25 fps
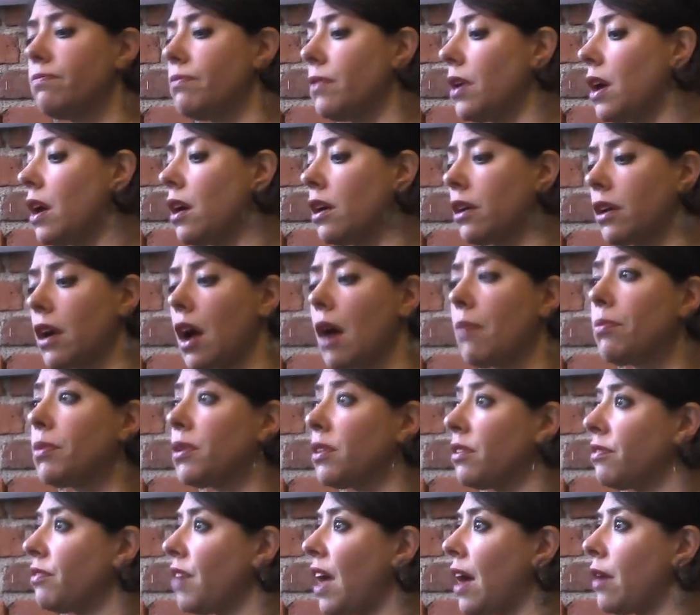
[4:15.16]
a
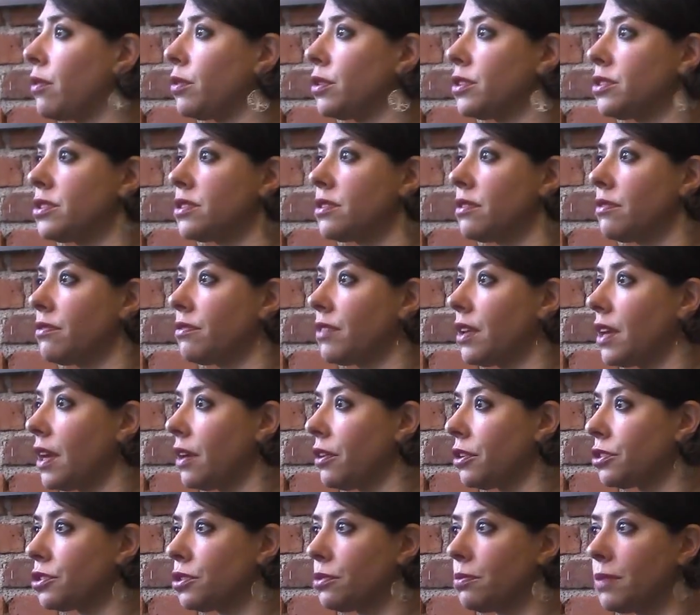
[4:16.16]
couple of hours of
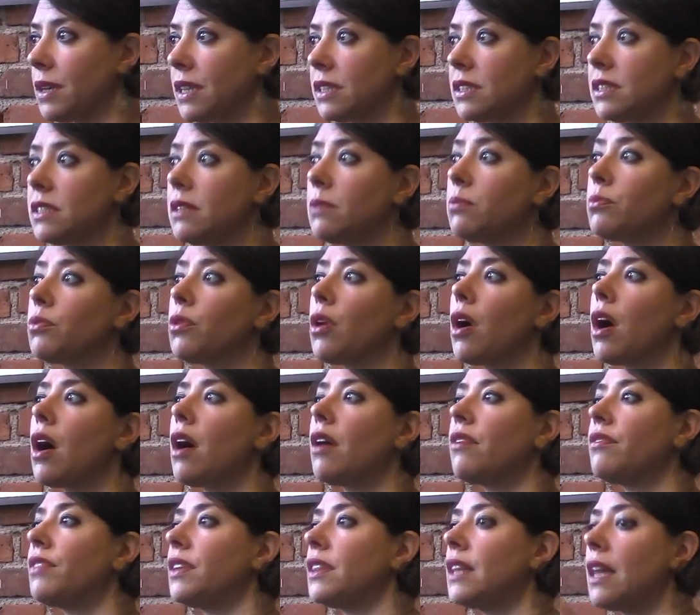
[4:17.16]
character-based
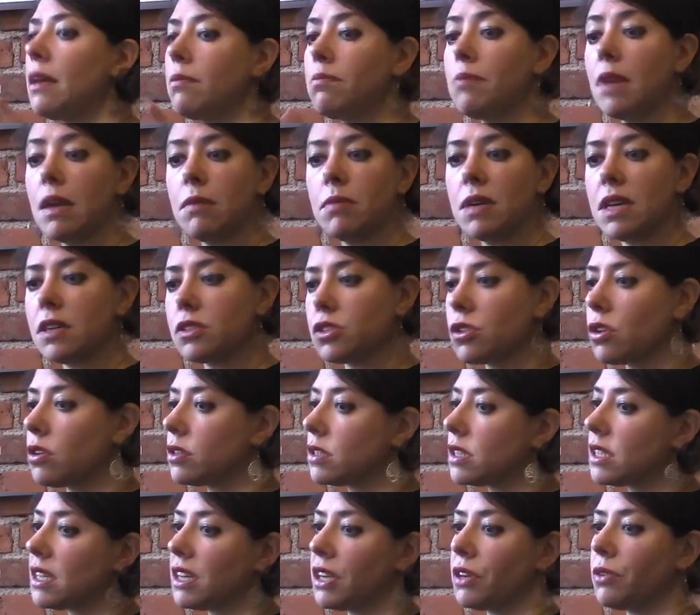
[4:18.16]
improv, and then maybe us all
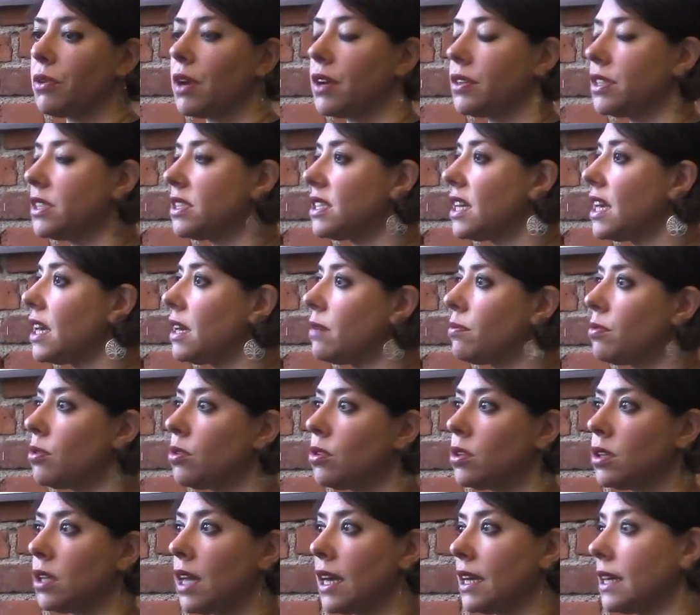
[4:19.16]
sitting around a
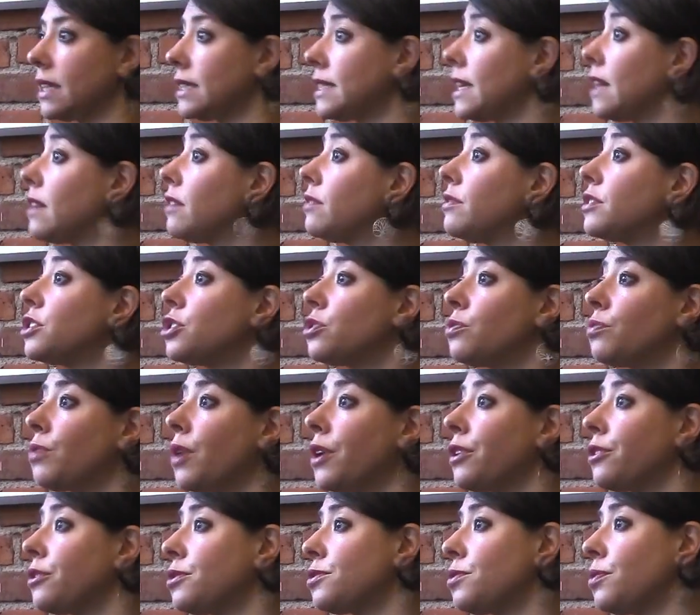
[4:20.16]
table like a television
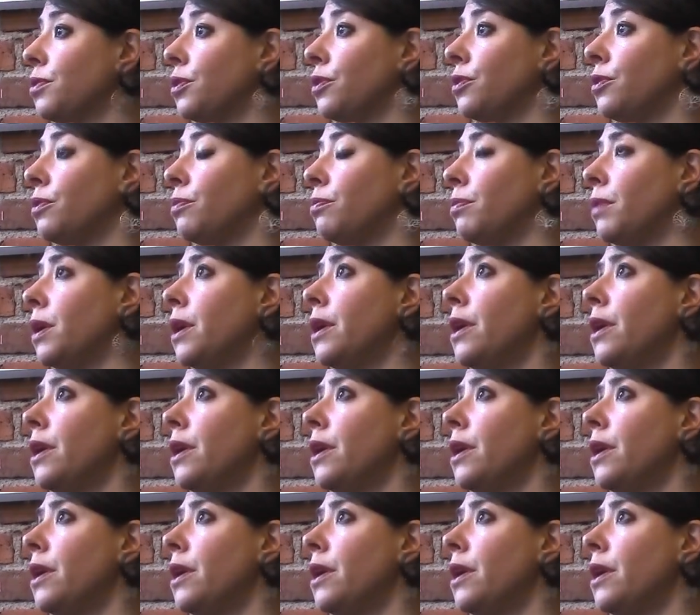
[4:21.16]
writer's room.